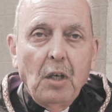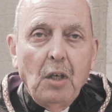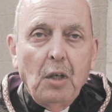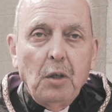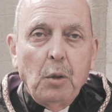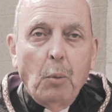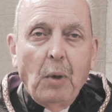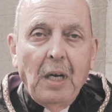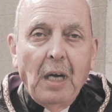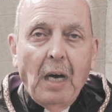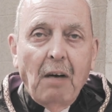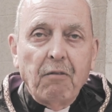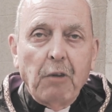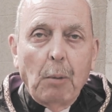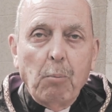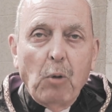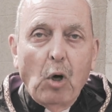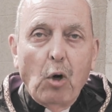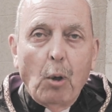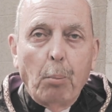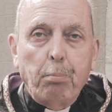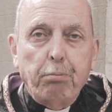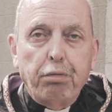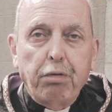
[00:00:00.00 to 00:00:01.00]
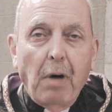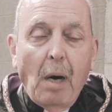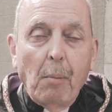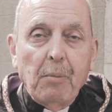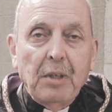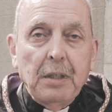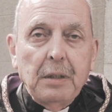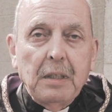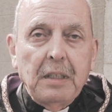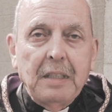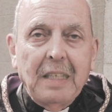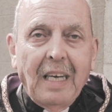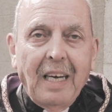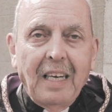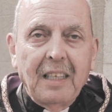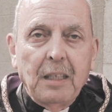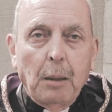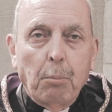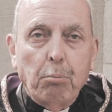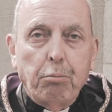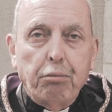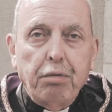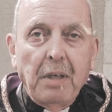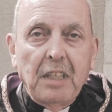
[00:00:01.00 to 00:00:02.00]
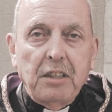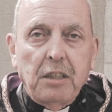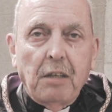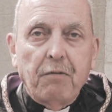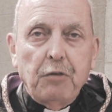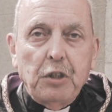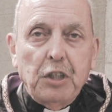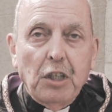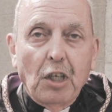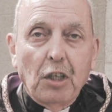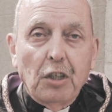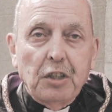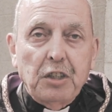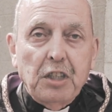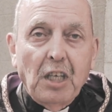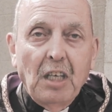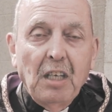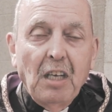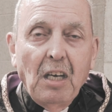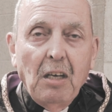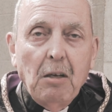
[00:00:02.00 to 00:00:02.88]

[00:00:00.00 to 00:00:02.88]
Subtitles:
to have a more prominent and impressive church